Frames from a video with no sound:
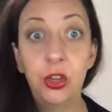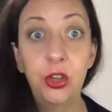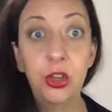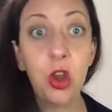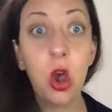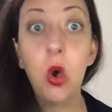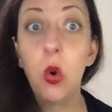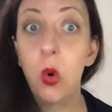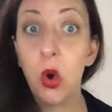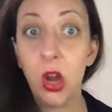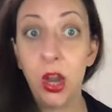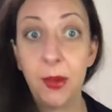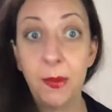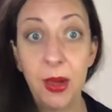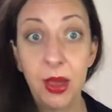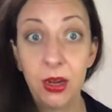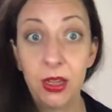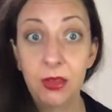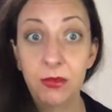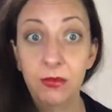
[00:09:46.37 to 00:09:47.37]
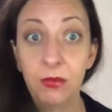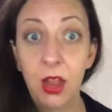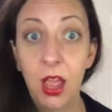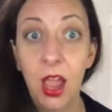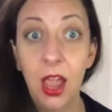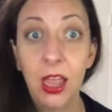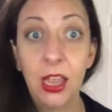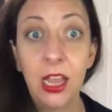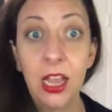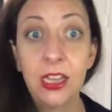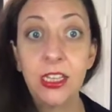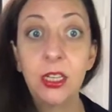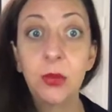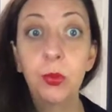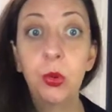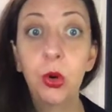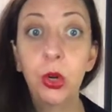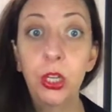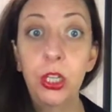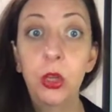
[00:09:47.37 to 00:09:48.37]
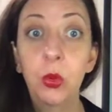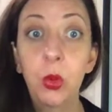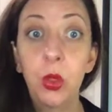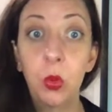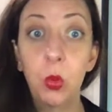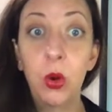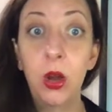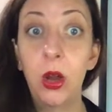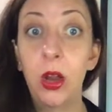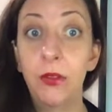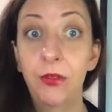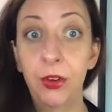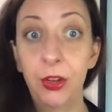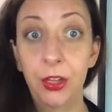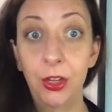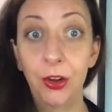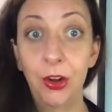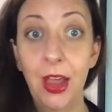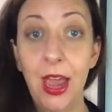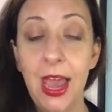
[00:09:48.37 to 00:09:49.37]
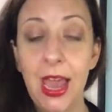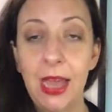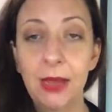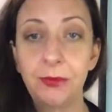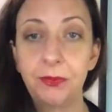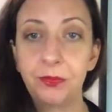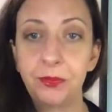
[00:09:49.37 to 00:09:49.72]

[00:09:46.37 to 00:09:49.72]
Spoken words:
don't worry about it. I support you with wherever you're at.